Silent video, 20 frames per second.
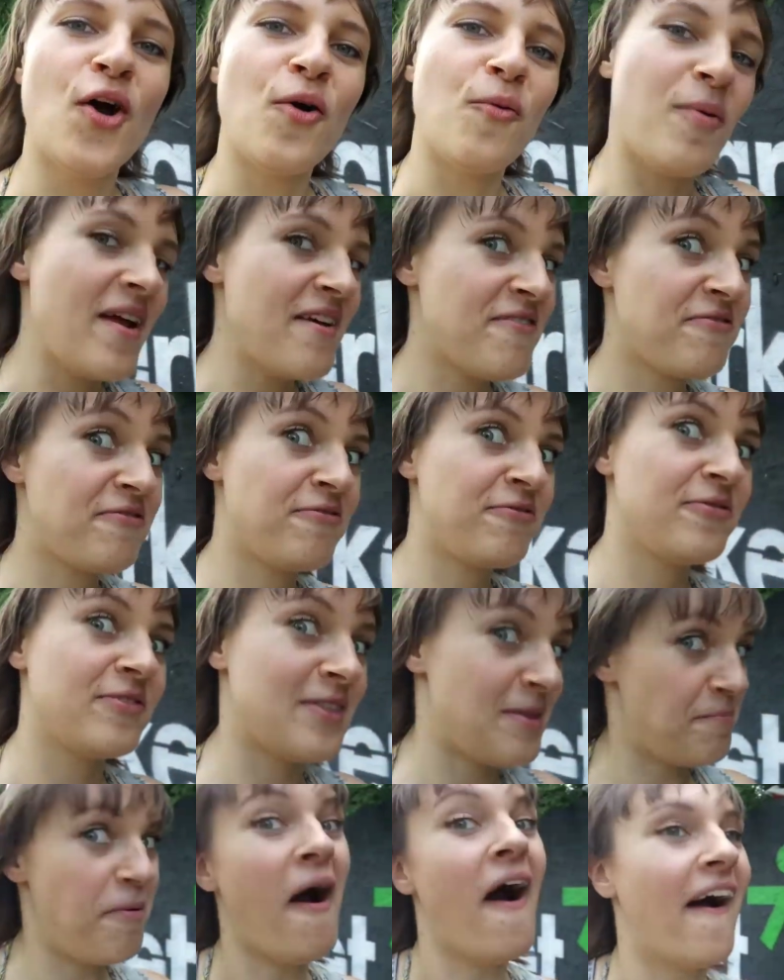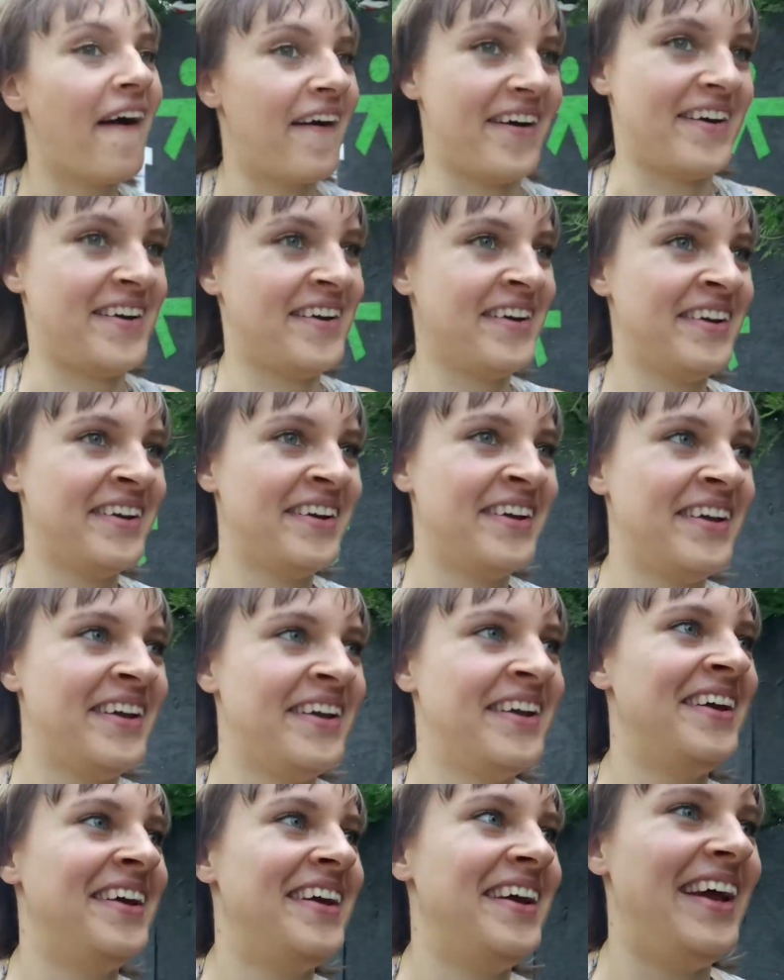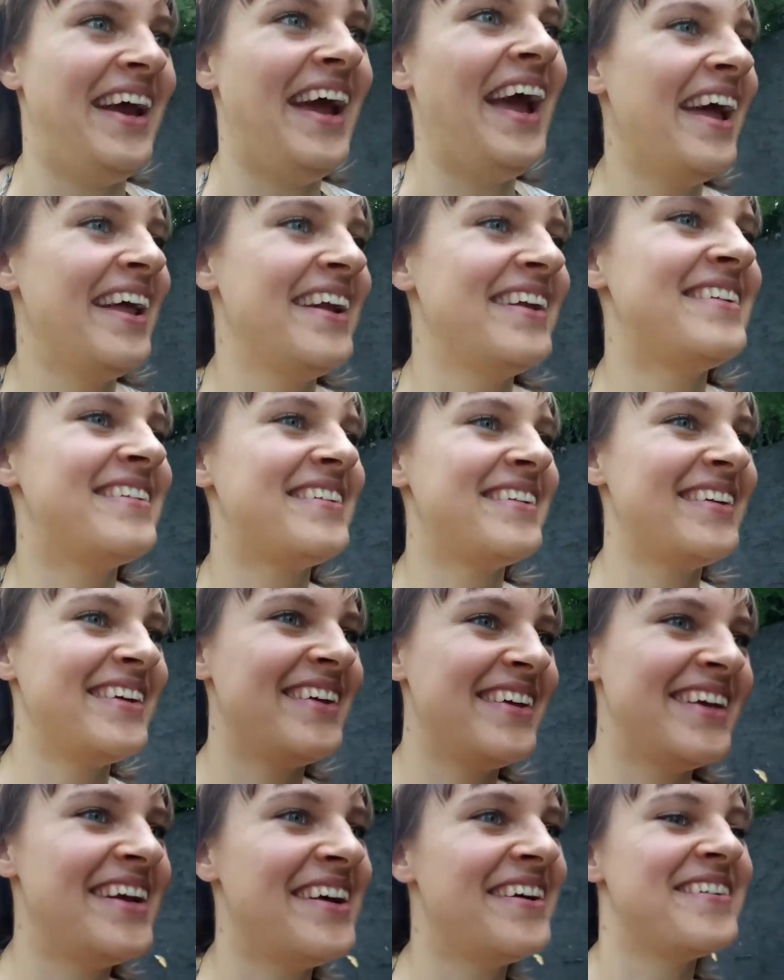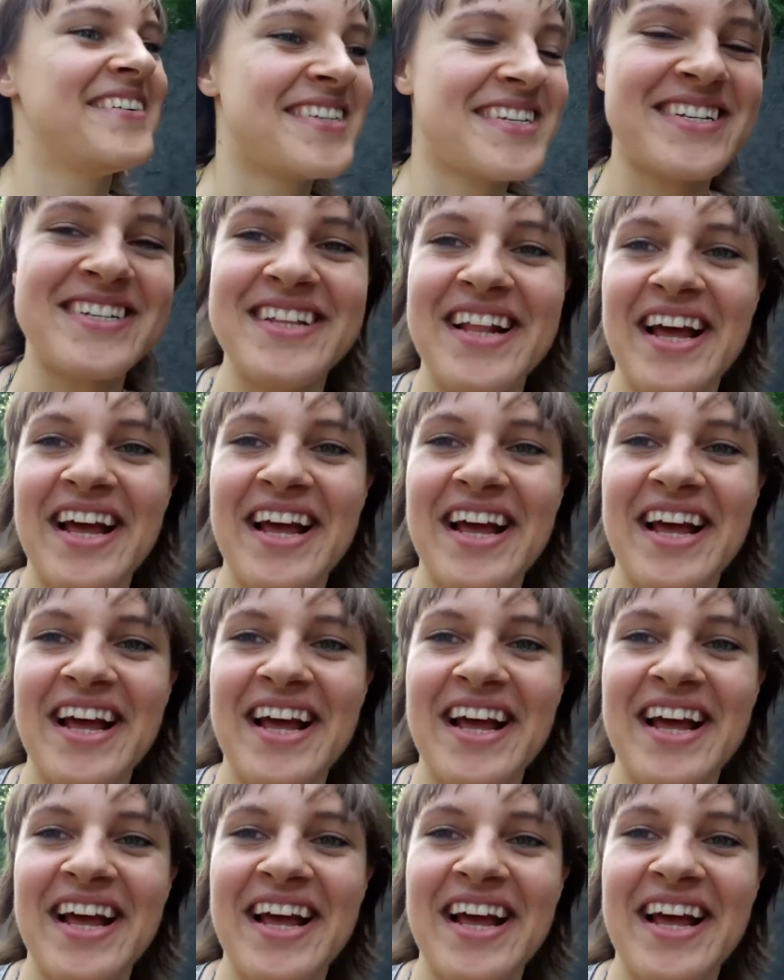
with the park. And you know, it's just